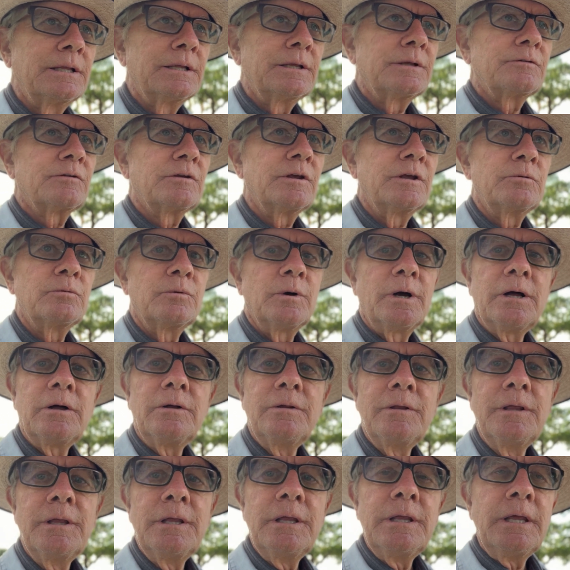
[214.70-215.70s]
said, well,
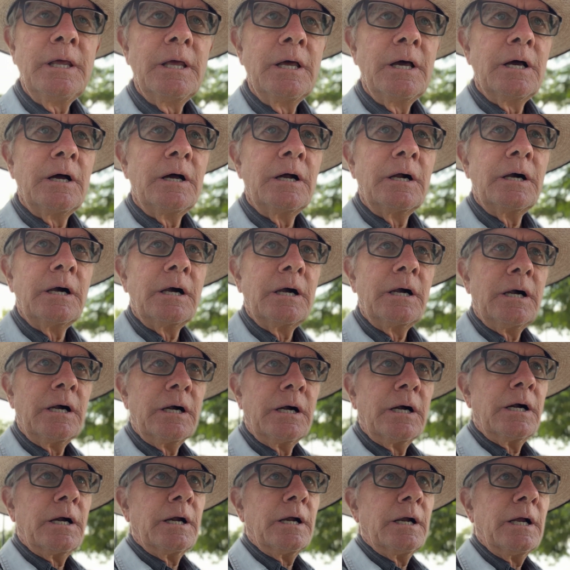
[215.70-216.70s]

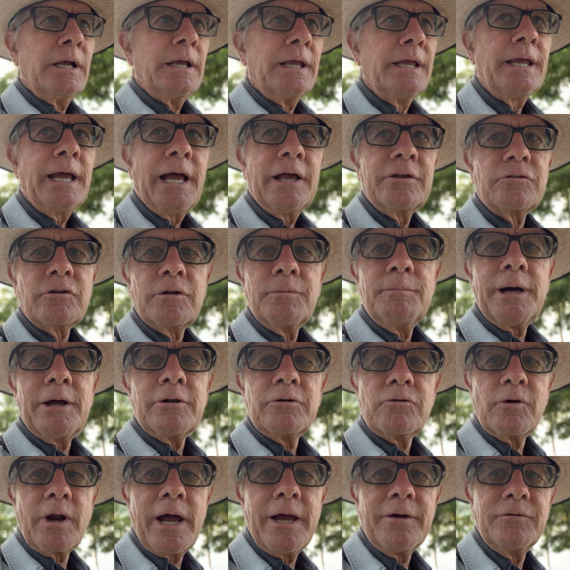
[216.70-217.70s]
he asked about
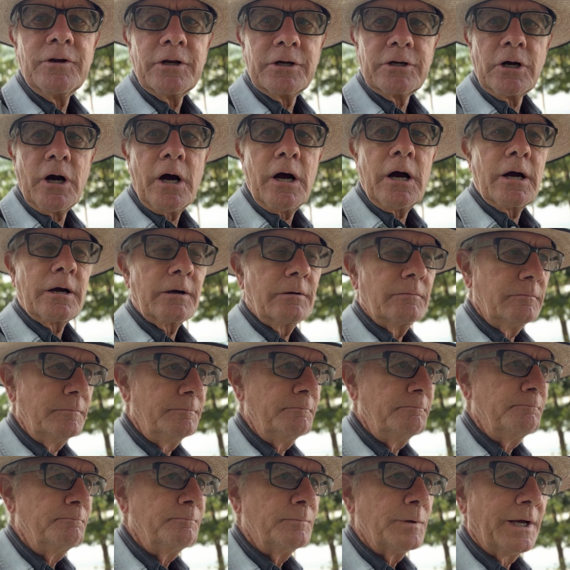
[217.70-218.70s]
driving a car.
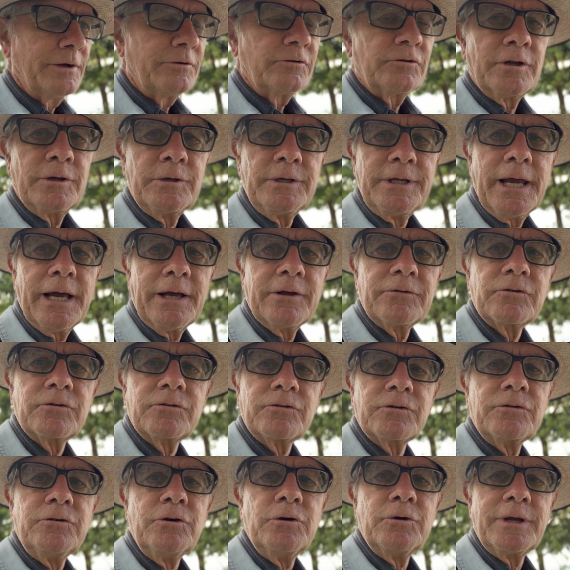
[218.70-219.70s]
I said,
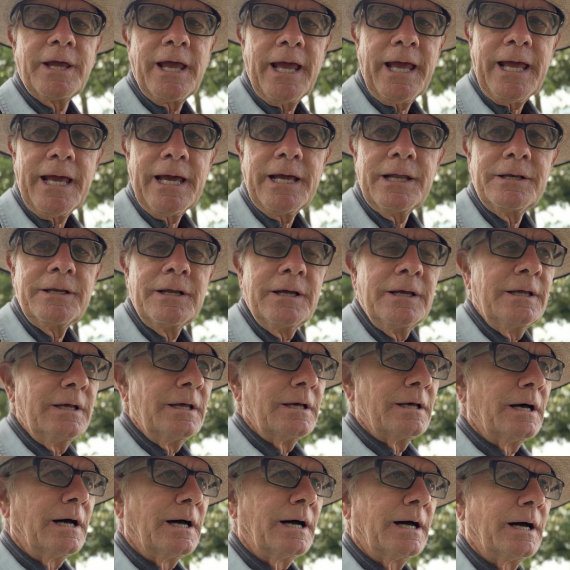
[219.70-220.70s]
yes, you can.
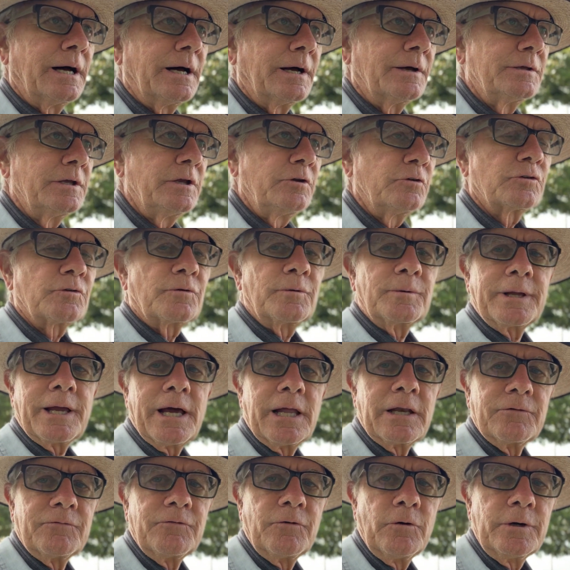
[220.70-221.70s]
He's from
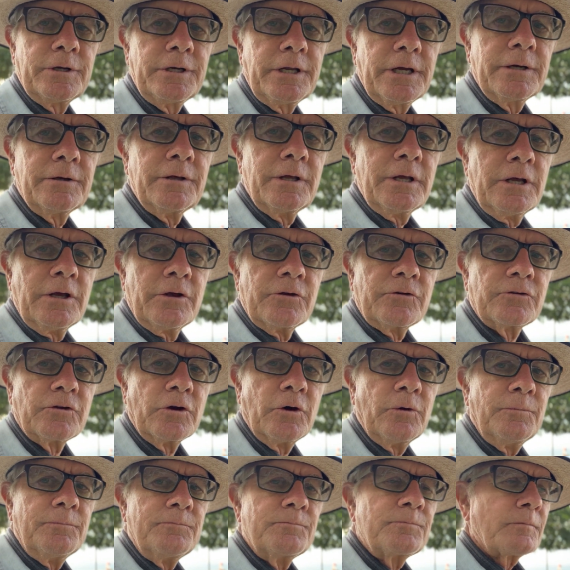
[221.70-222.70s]
California,
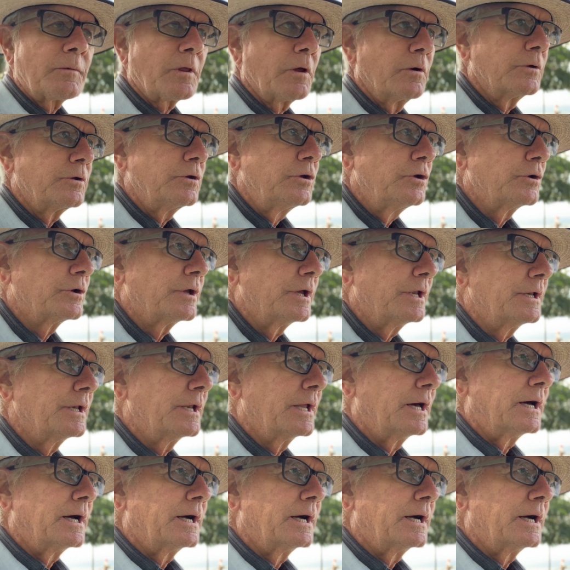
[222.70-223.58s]
so you can